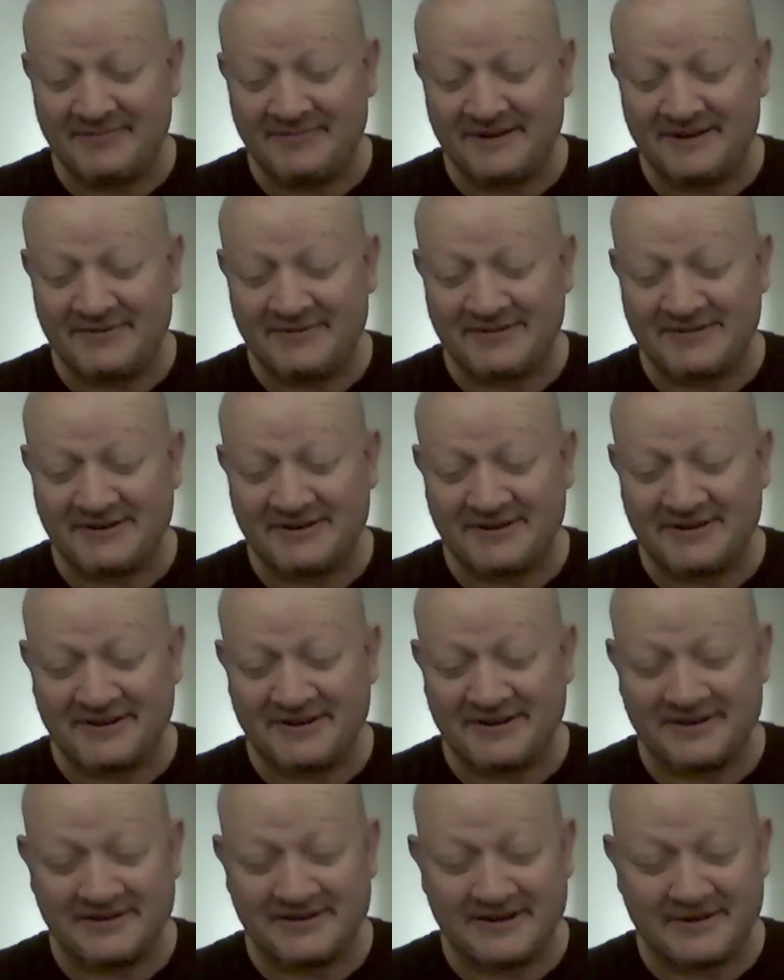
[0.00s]
It was only
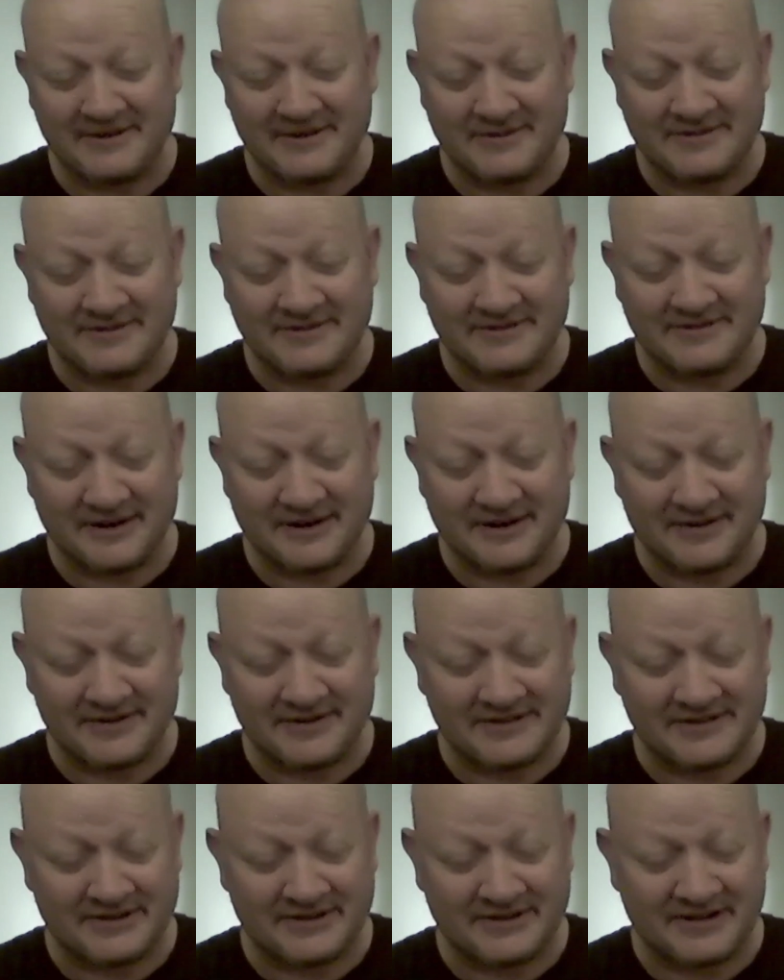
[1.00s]
that I
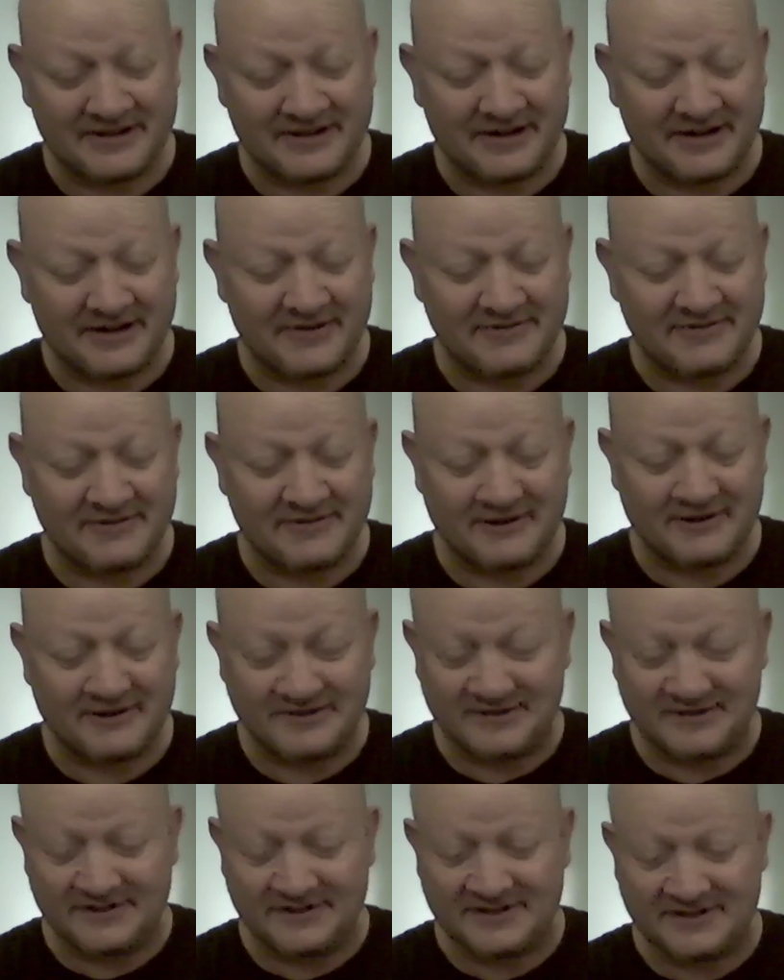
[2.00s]
started getting closer and
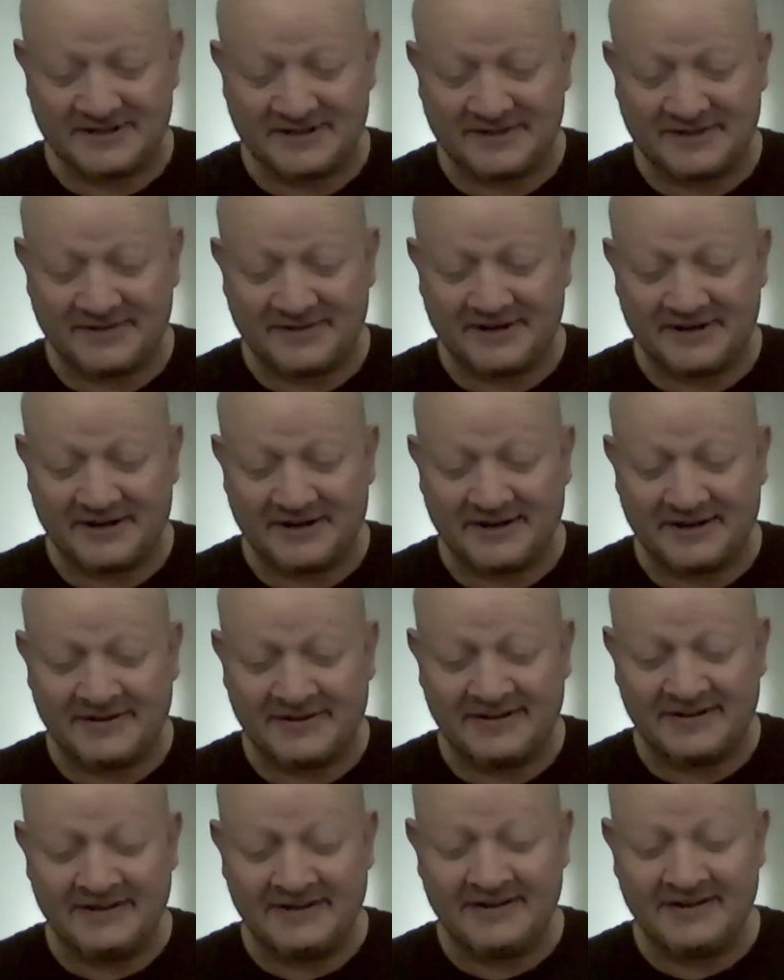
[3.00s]
closer to the TV,
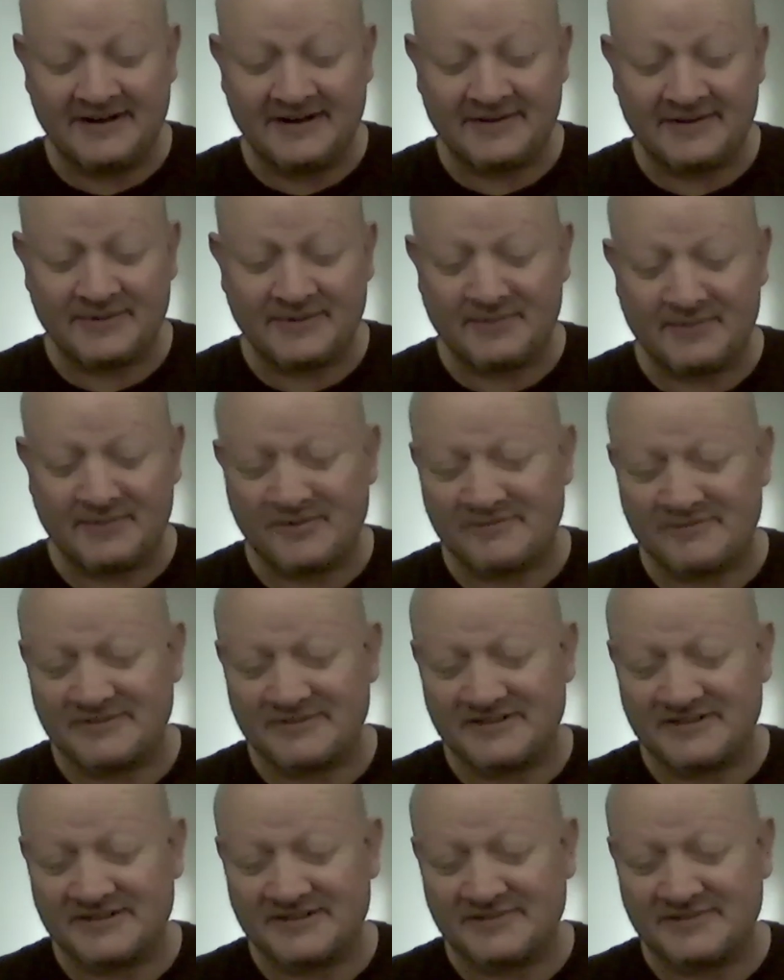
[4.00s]
and my brother
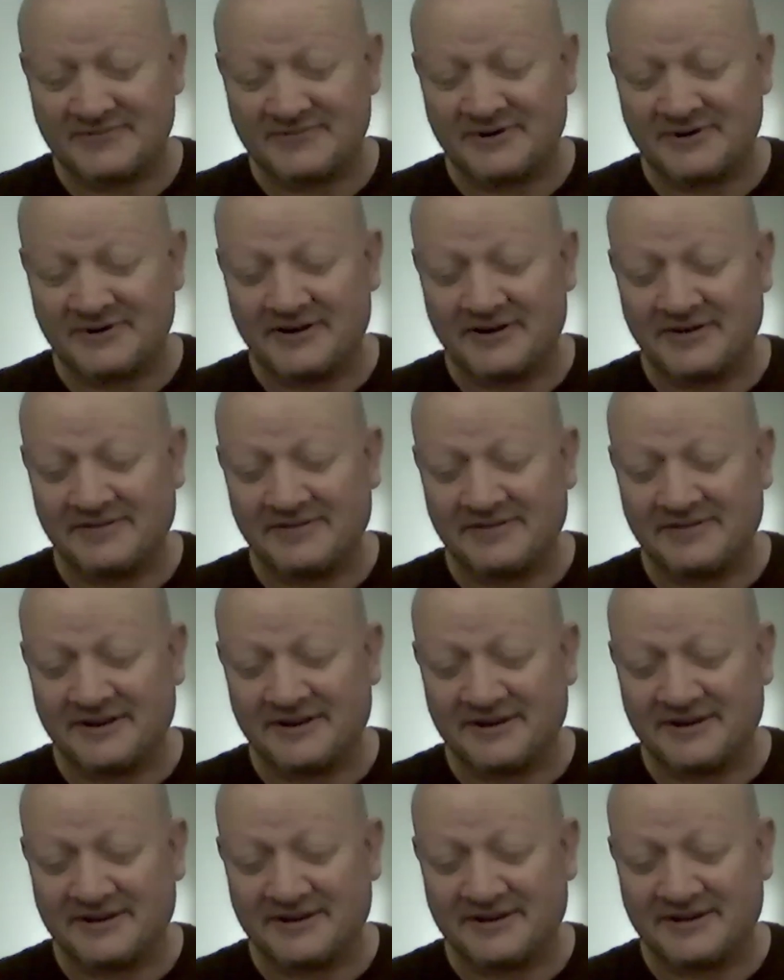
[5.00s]
and sister weren't,
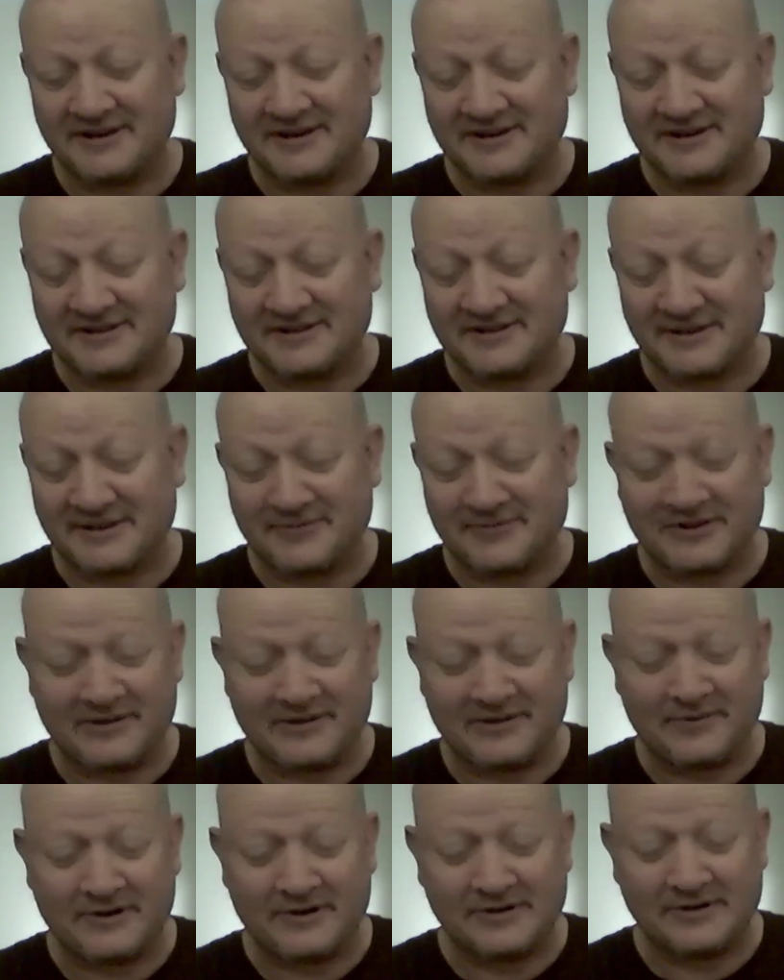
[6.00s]
and I didn't understand why
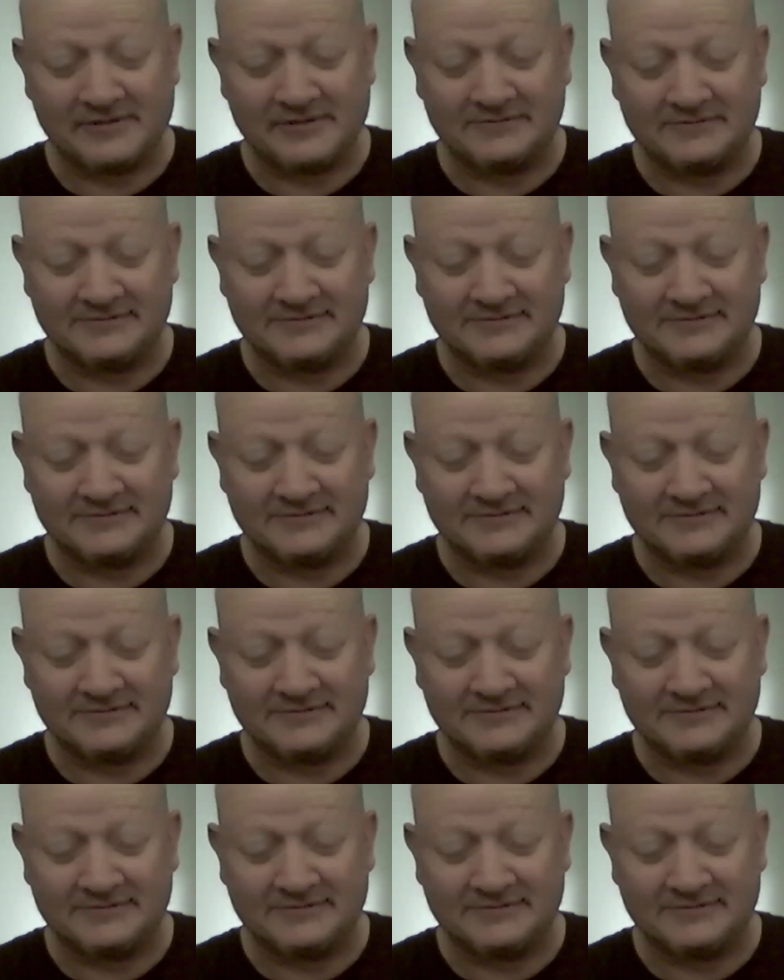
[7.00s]
they weren't.